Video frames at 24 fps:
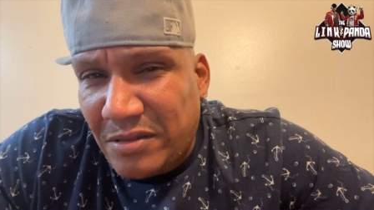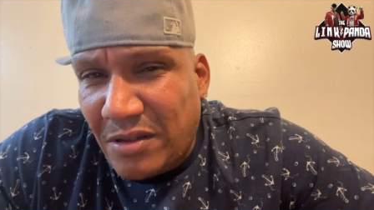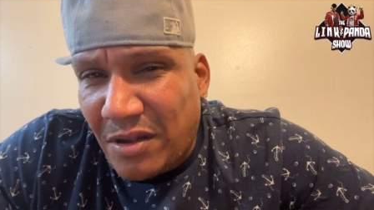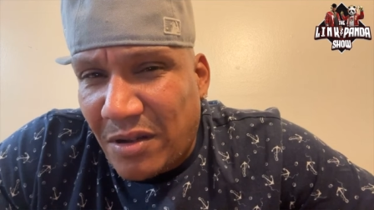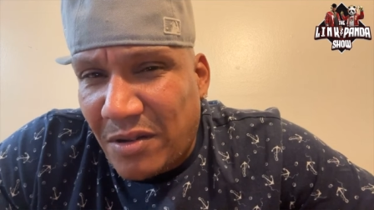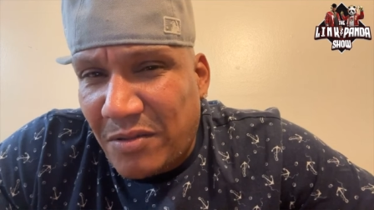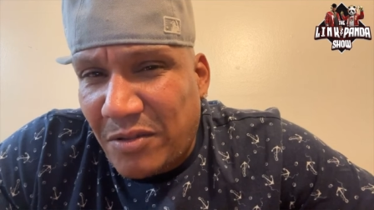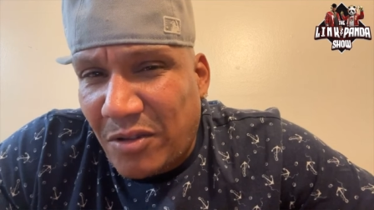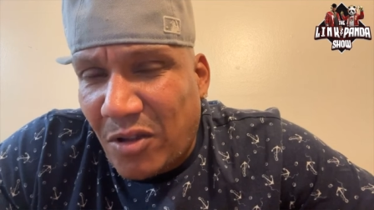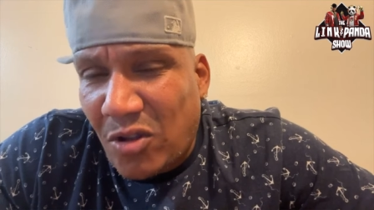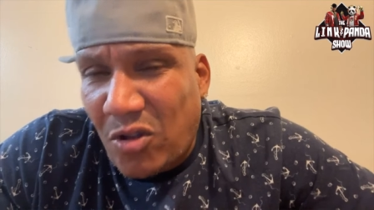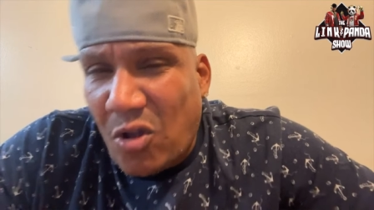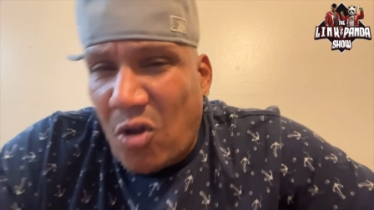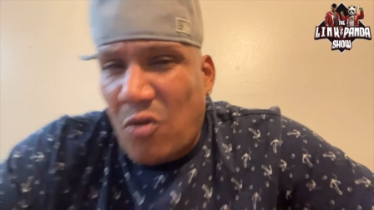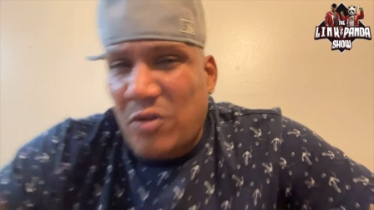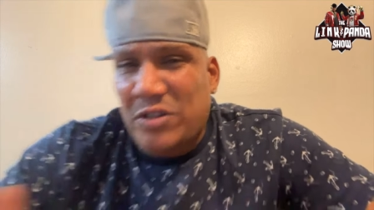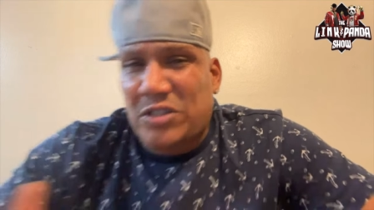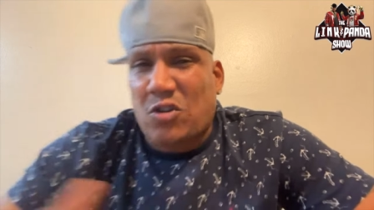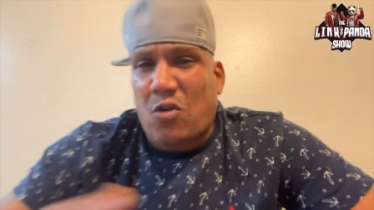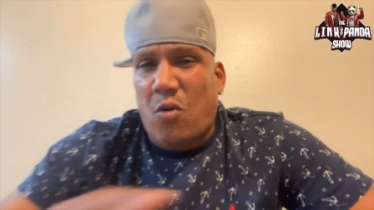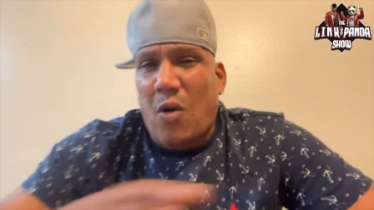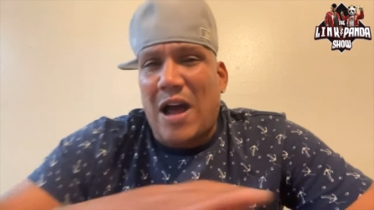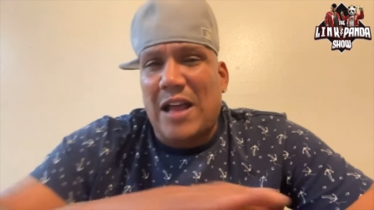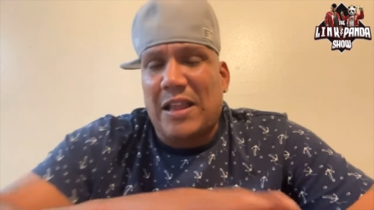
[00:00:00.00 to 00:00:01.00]
the, the
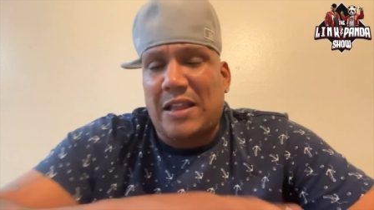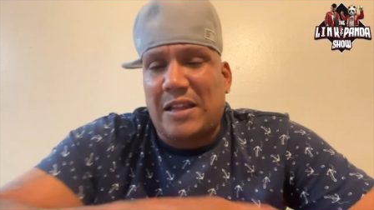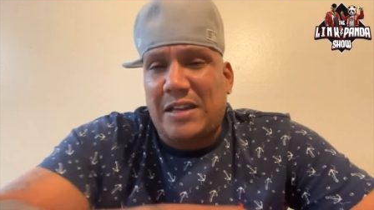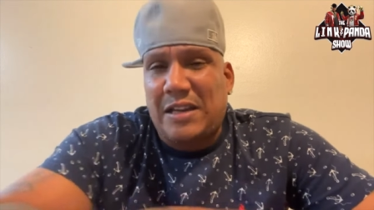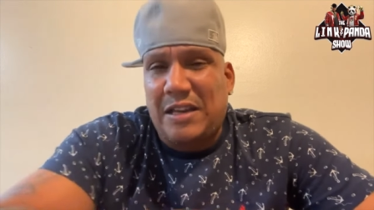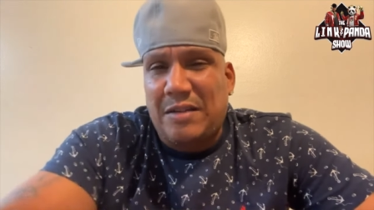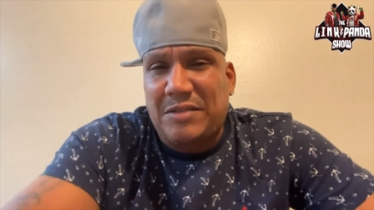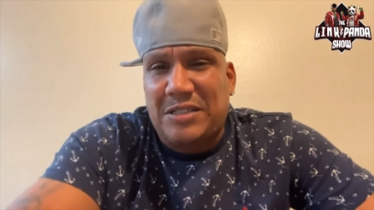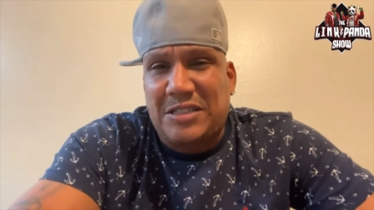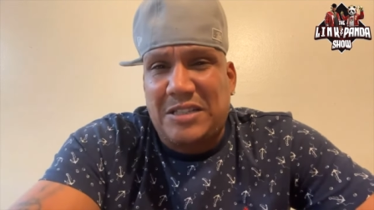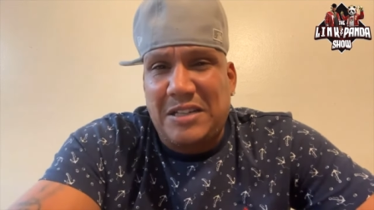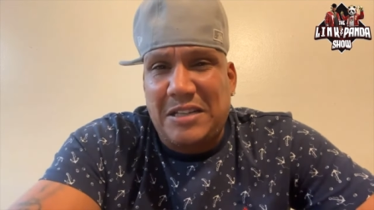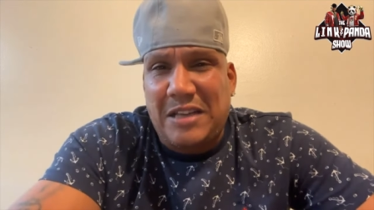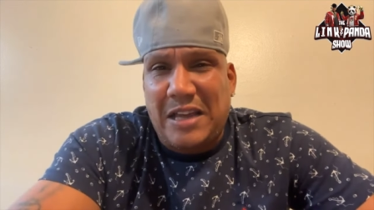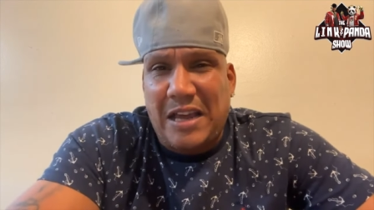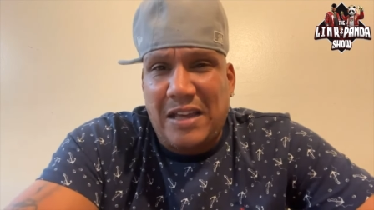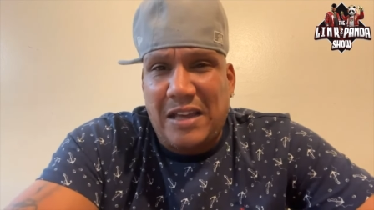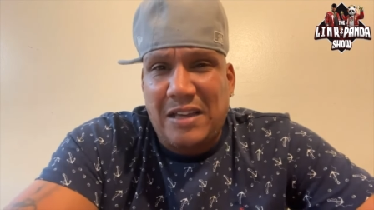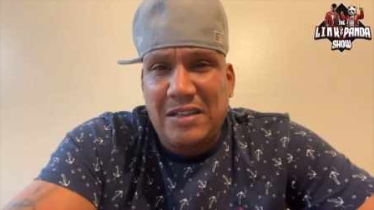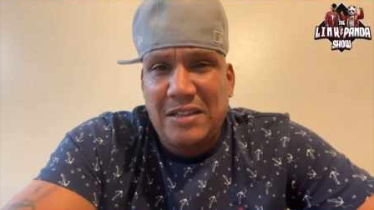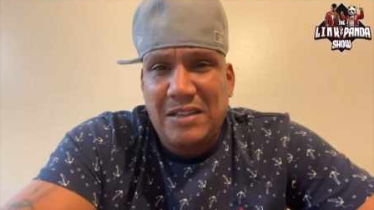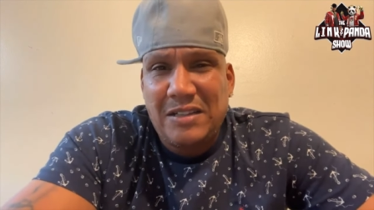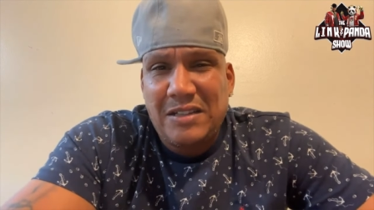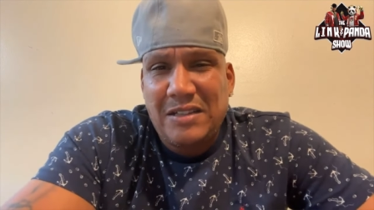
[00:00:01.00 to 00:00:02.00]
lowest quality M C there.
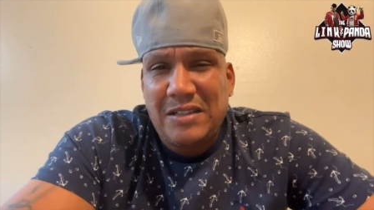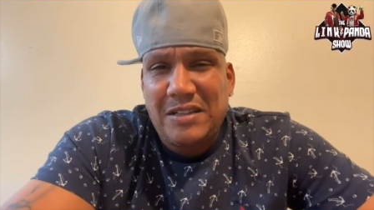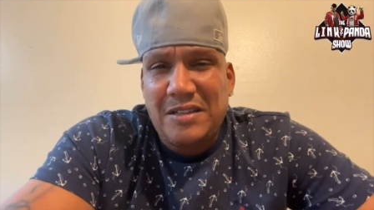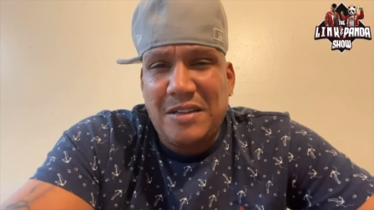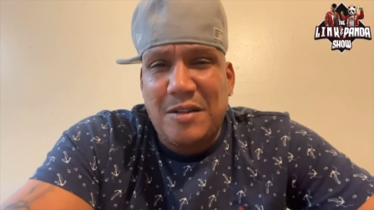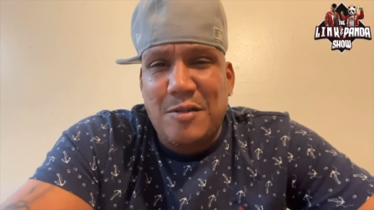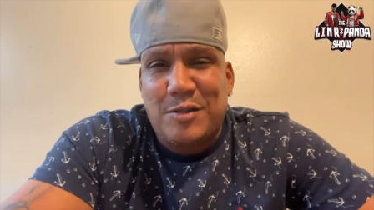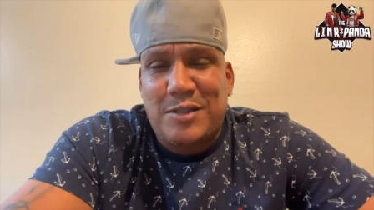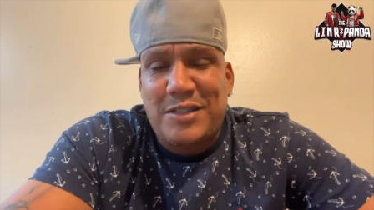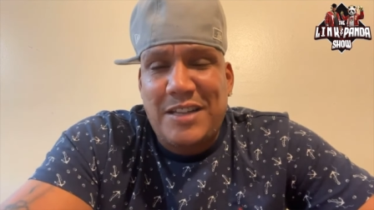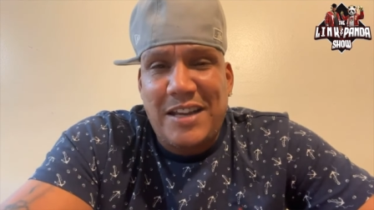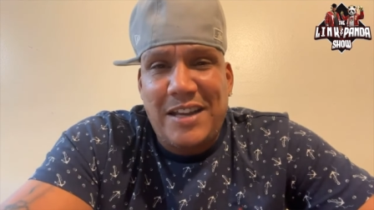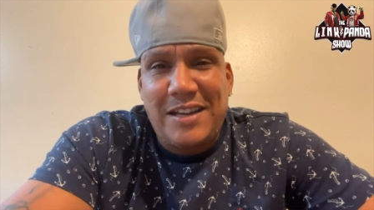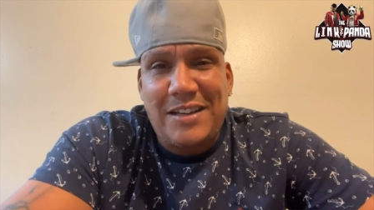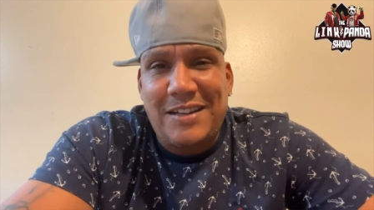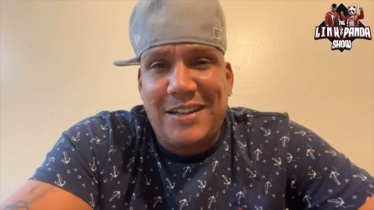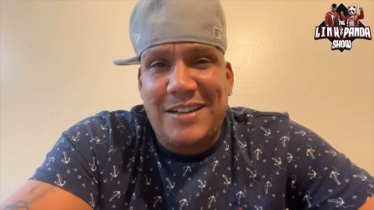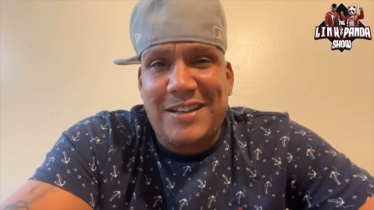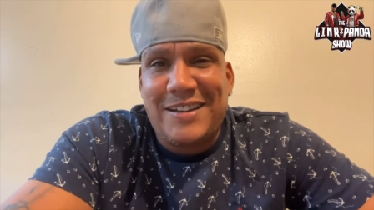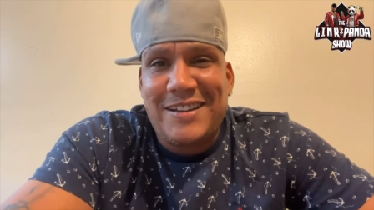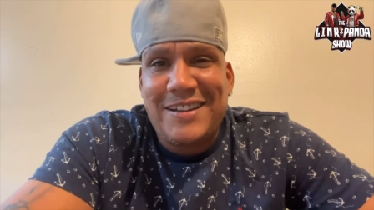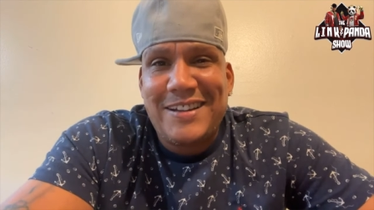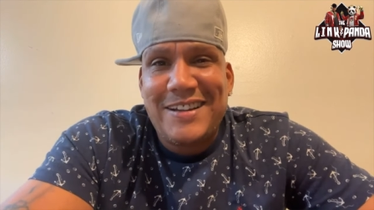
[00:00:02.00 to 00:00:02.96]
You know what I'm saying?